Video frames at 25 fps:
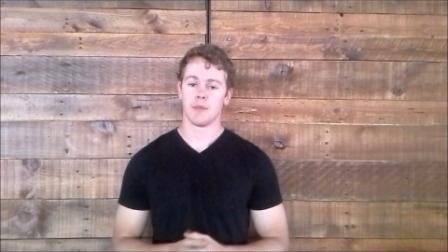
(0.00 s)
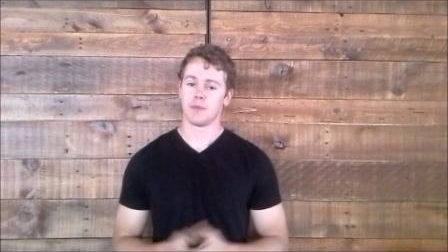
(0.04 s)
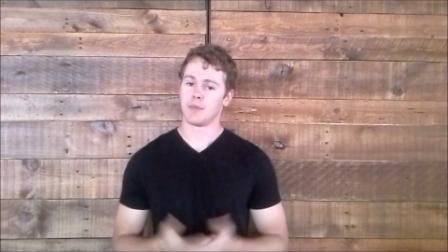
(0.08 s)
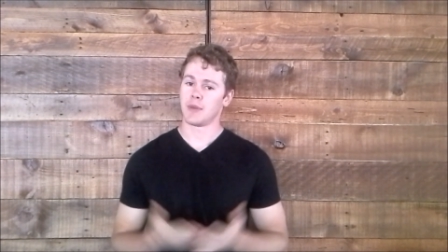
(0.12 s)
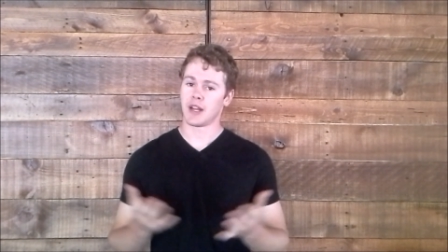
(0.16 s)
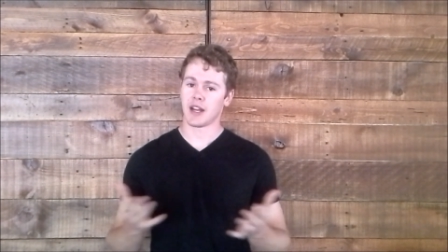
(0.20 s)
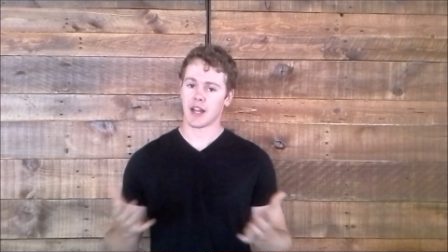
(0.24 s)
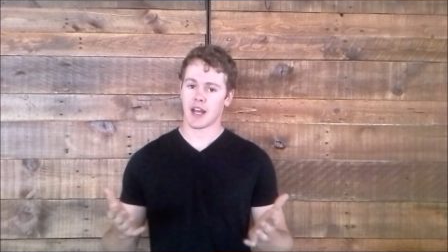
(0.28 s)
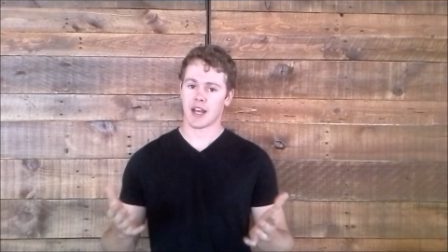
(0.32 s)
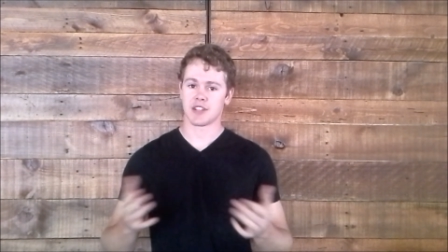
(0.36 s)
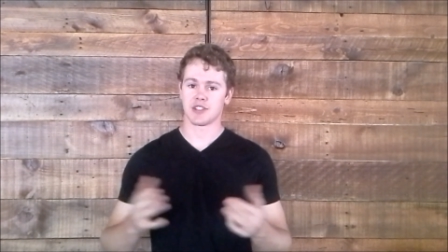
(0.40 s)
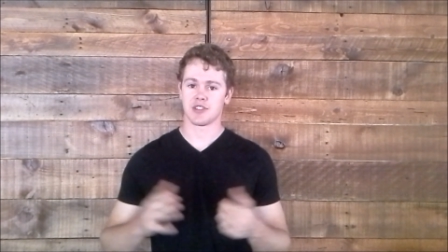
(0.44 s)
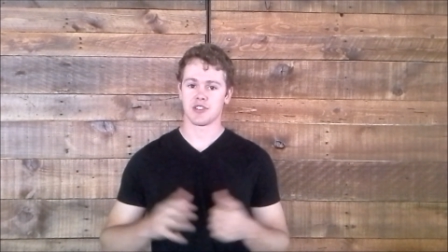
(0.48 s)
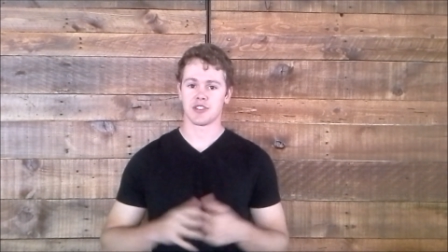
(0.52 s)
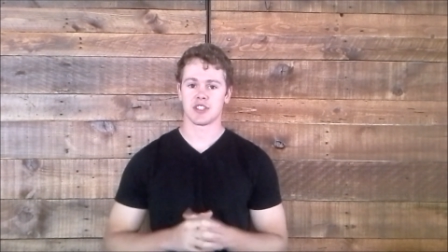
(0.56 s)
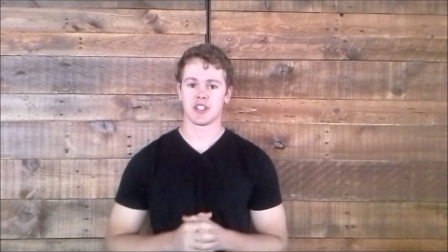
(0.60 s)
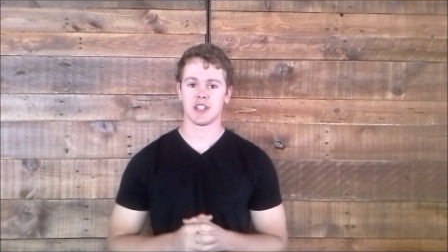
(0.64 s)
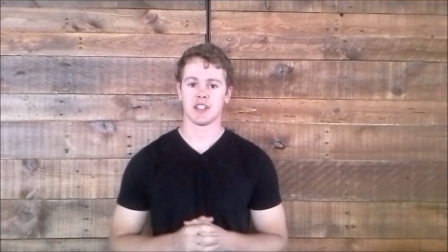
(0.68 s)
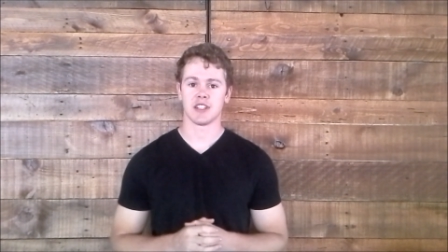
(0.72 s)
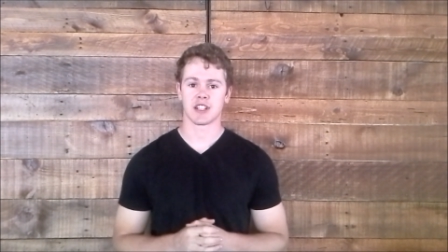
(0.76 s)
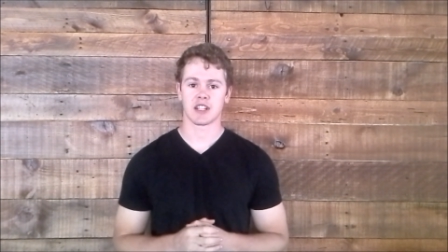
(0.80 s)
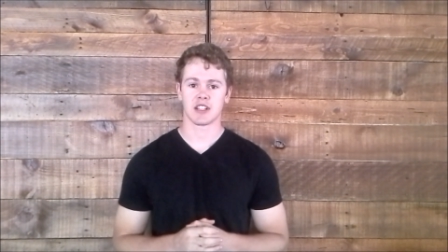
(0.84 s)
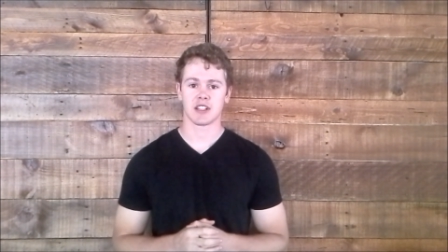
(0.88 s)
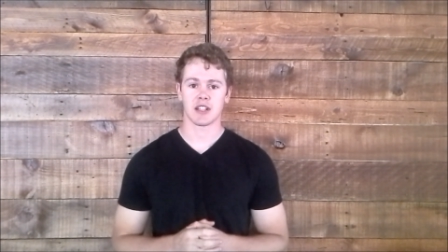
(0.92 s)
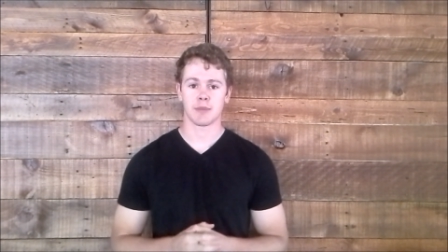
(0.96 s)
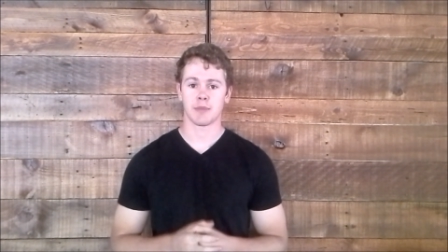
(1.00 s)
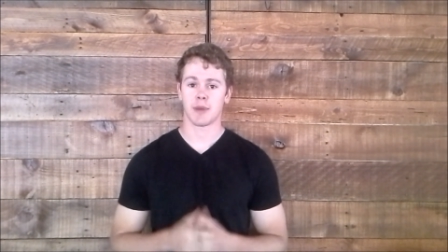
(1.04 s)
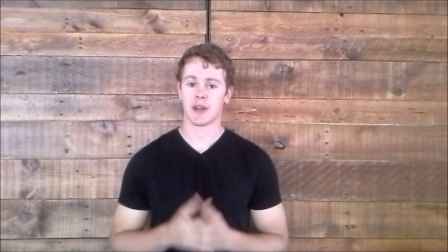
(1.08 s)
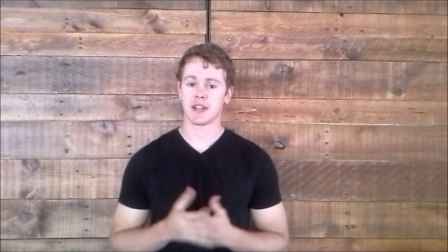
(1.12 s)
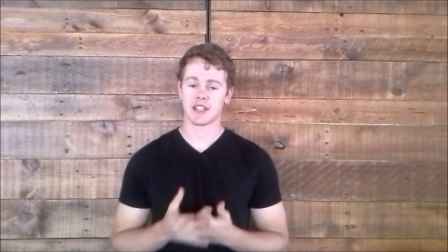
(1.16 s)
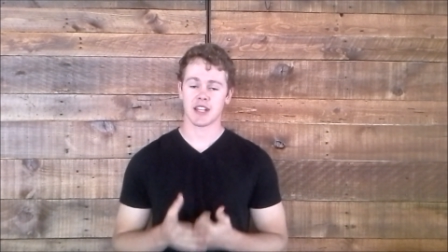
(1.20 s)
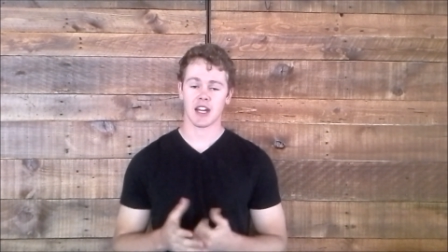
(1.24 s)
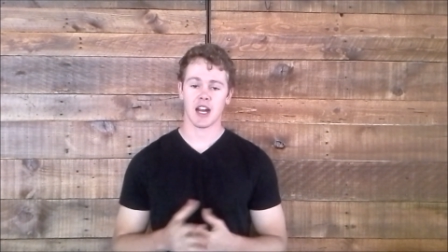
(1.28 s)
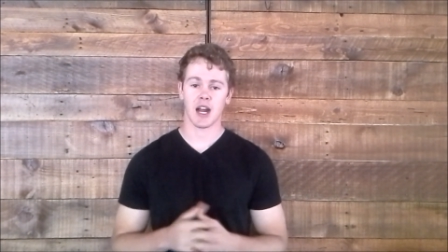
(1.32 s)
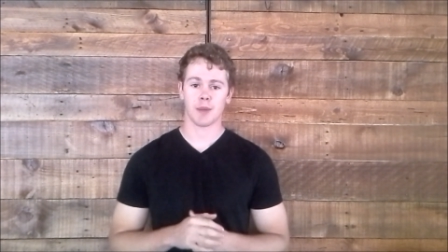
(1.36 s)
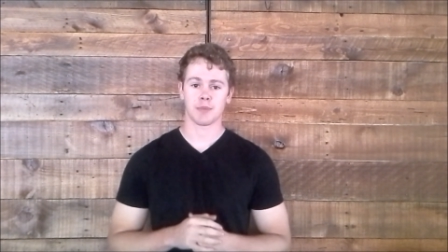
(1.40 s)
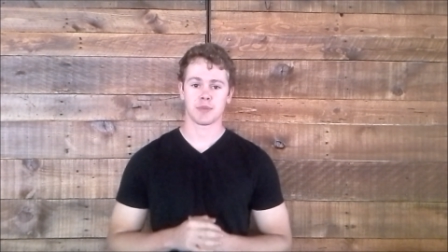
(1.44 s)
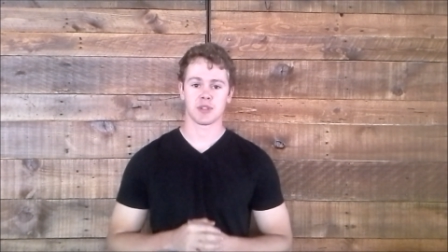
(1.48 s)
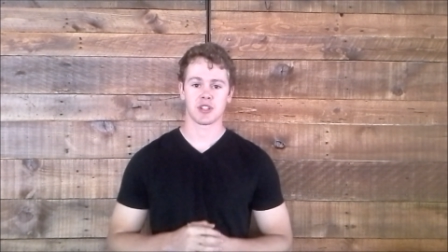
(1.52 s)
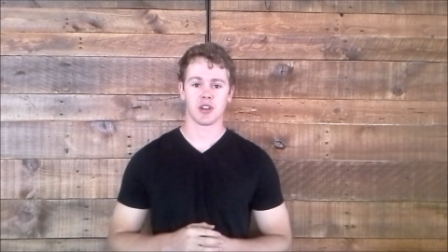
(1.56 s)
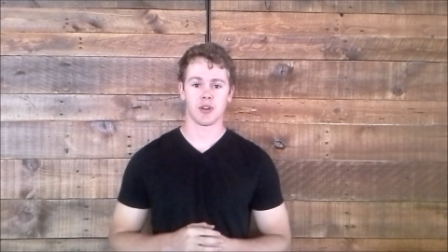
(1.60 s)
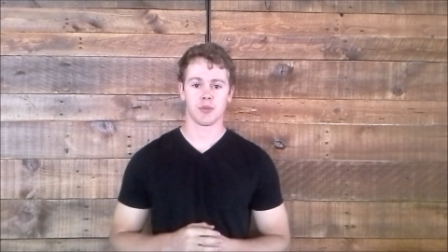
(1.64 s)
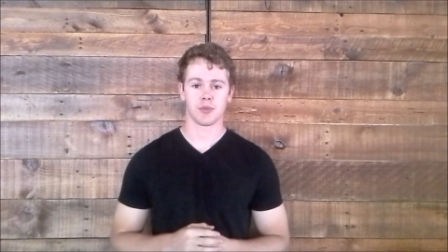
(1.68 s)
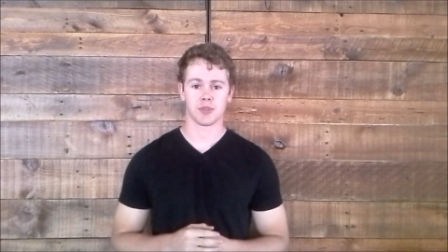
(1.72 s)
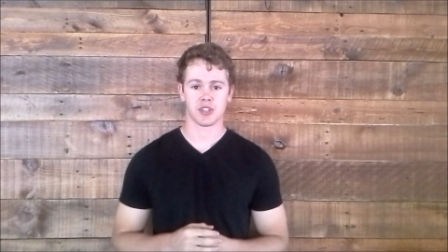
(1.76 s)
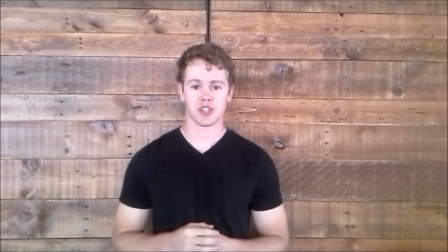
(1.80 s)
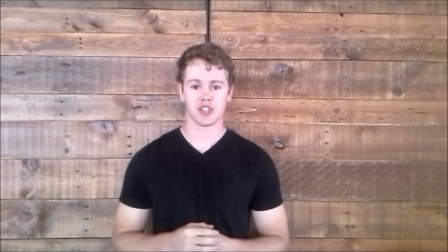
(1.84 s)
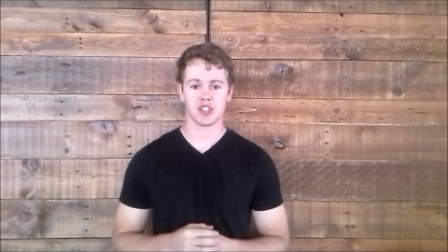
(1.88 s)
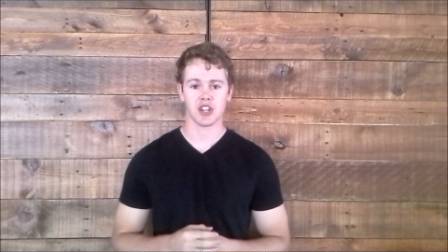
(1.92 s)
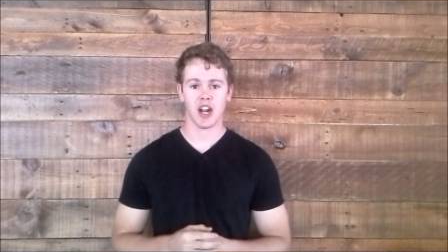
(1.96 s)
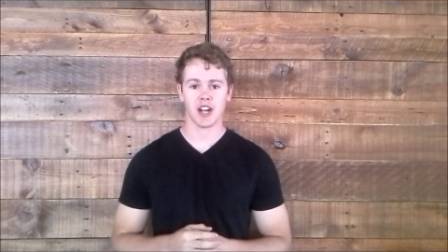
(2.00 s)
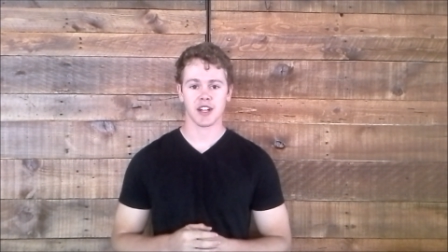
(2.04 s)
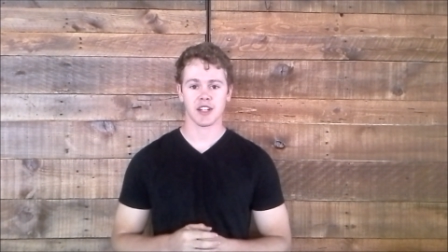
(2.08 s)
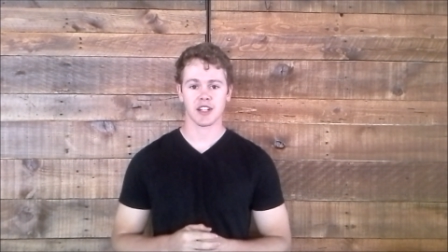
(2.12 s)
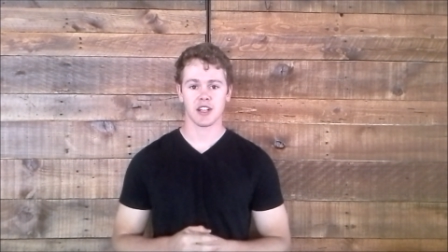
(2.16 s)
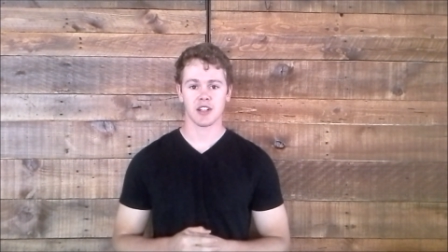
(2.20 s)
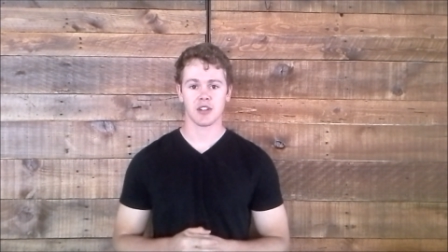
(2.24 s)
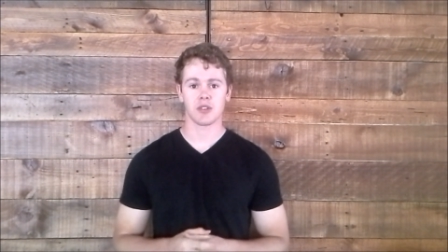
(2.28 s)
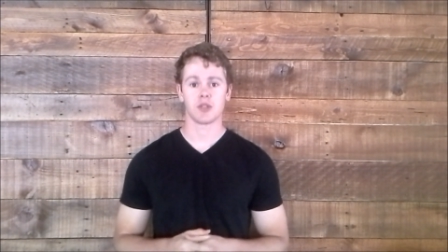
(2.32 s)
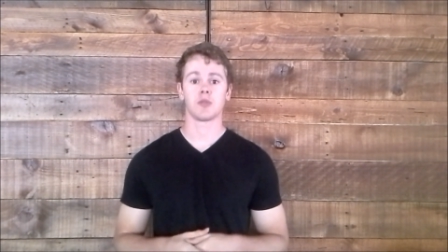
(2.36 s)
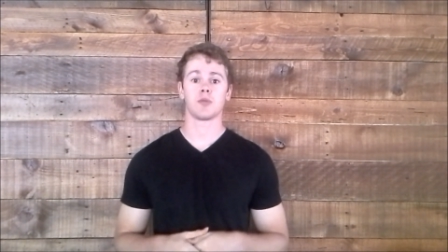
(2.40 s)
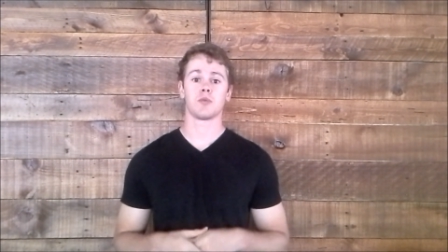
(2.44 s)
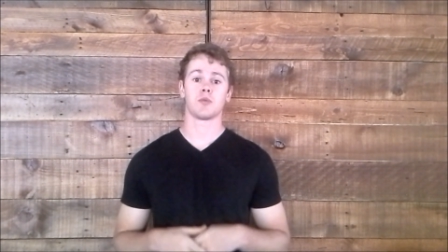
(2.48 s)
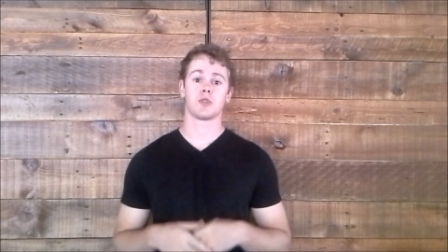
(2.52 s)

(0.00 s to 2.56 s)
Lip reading: But as you see in the clip, I did opt to go with the shotgun,